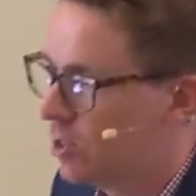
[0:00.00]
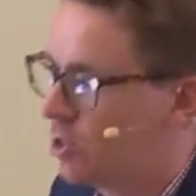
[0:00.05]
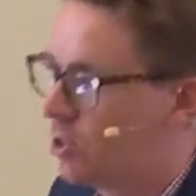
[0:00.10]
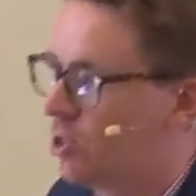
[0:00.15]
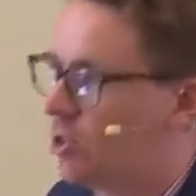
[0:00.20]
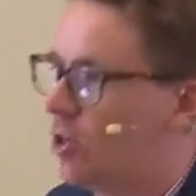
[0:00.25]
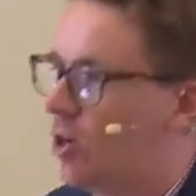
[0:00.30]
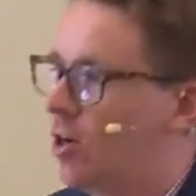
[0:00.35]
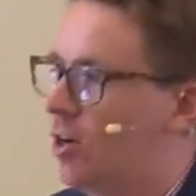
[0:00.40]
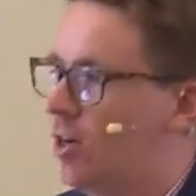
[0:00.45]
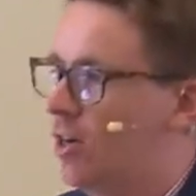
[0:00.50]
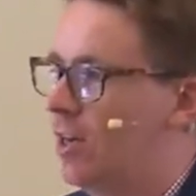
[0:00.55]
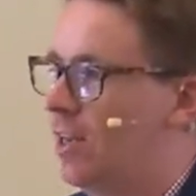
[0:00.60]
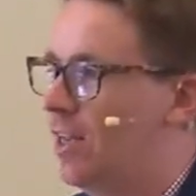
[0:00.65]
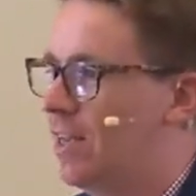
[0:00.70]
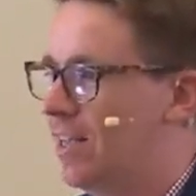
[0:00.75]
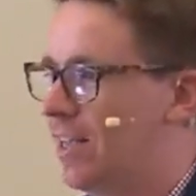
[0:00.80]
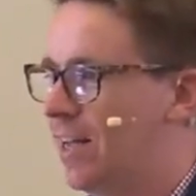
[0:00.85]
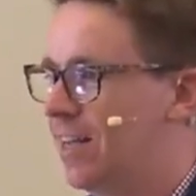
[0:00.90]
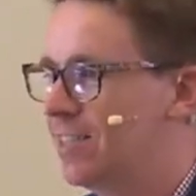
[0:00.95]

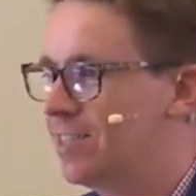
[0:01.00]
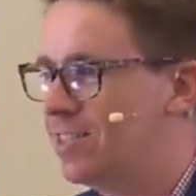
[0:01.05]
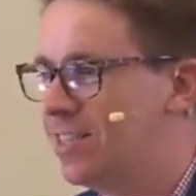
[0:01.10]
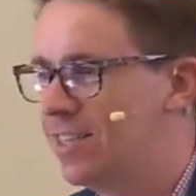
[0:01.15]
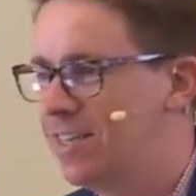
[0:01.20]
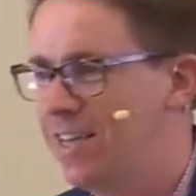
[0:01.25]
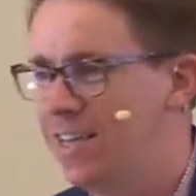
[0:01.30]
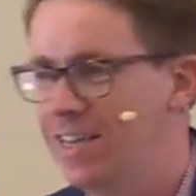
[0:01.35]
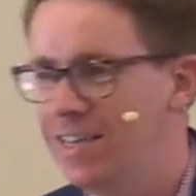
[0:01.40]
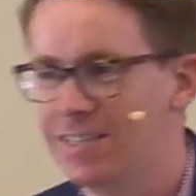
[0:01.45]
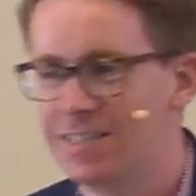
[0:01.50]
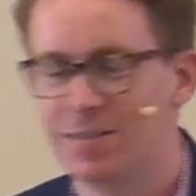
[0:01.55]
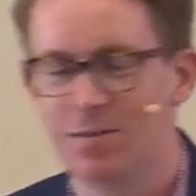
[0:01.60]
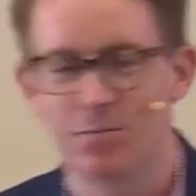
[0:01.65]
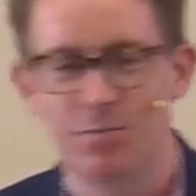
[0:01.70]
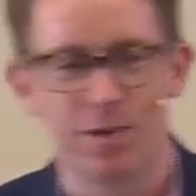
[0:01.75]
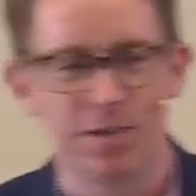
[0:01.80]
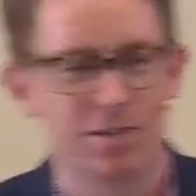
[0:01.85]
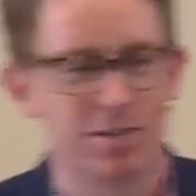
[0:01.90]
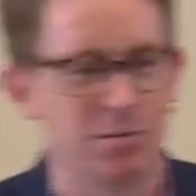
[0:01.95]
Certainly, that's the
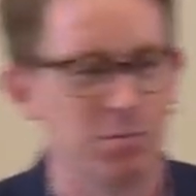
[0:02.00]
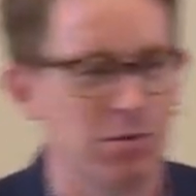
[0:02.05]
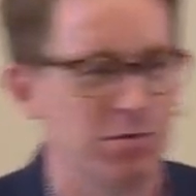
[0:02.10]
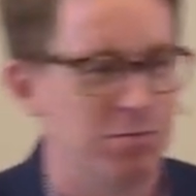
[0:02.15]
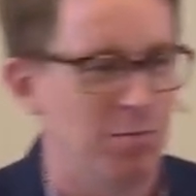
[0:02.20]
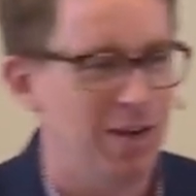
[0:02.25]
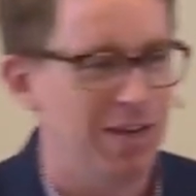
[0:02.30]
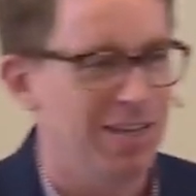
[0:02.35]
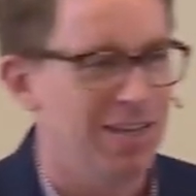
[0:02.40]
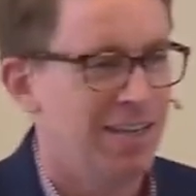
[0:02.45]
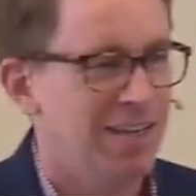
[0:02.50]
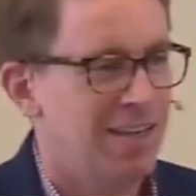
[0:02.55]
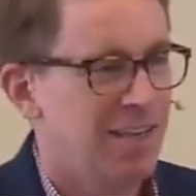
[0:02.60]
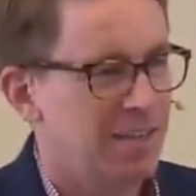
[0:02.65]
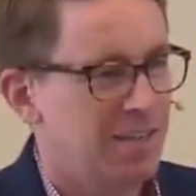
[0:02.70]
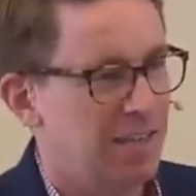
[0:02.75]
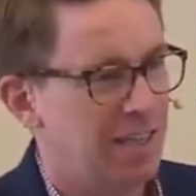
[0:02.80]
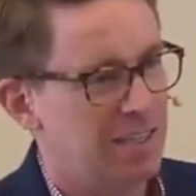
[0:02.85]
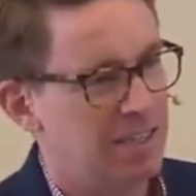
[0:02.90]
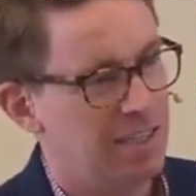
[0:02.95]
case with some of my,
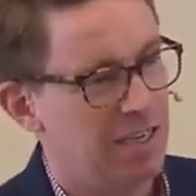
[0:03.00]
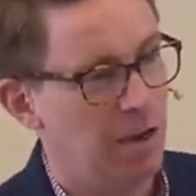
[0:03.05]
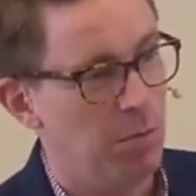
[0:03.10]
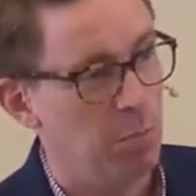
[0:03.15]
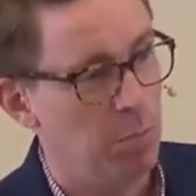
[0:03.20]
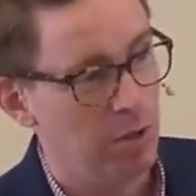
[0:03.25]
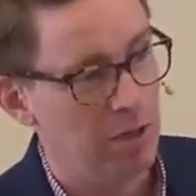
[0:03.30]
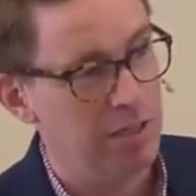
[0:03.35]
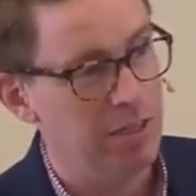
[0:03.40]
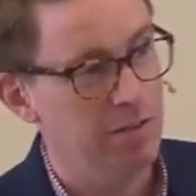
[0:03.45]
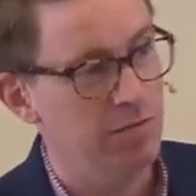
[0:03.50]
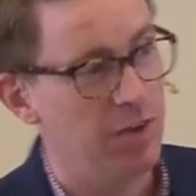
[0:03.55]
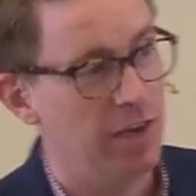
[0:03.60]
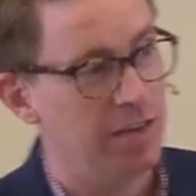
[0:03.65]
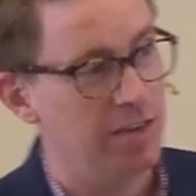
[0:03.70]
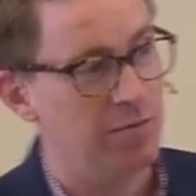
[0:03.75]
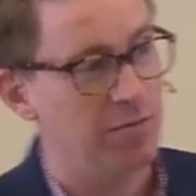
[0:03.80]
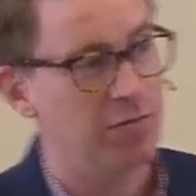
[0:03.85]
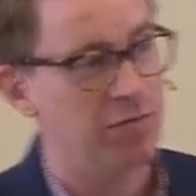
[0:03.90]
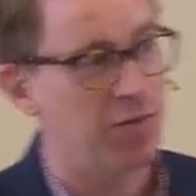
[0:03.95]
let's say,
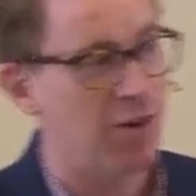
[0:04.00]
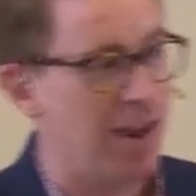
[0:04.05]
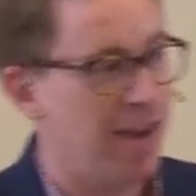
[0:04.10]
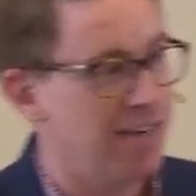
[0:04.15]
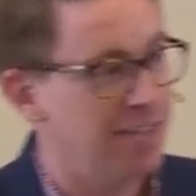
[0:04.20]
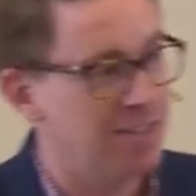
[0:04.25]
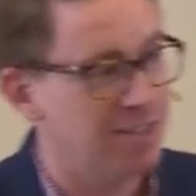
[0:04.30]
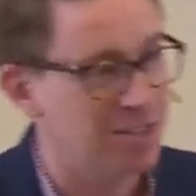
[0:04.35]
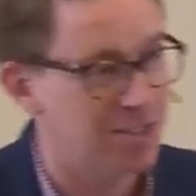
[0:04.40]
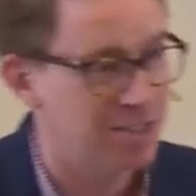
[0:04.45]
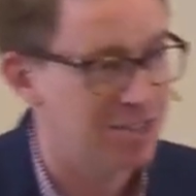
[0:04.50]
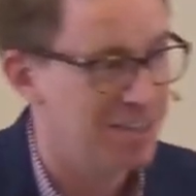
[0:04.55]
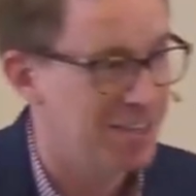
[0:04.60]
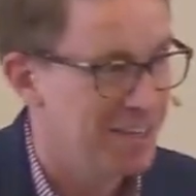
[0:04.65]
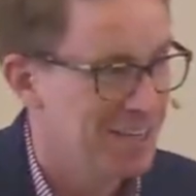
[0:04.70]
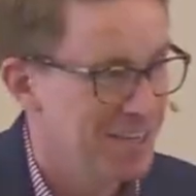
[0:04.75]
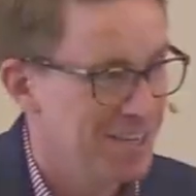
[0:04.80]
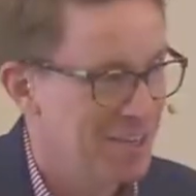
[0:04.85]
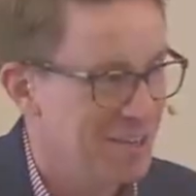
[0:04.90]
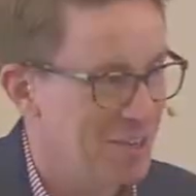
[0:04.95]
unbelieving friends.
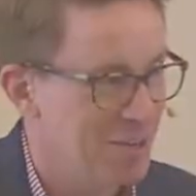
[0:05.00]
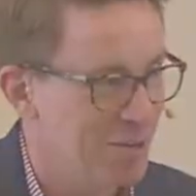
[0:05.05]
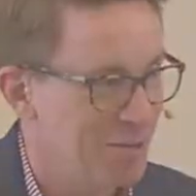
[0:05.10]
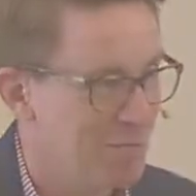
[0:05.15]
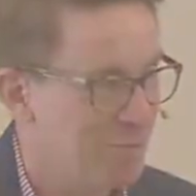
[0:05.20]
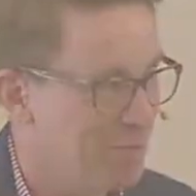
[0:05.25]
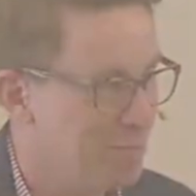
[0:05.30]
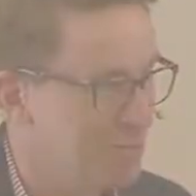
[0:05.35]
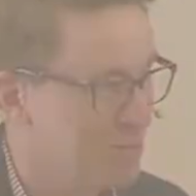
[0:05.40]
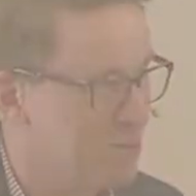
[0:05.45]
You know, if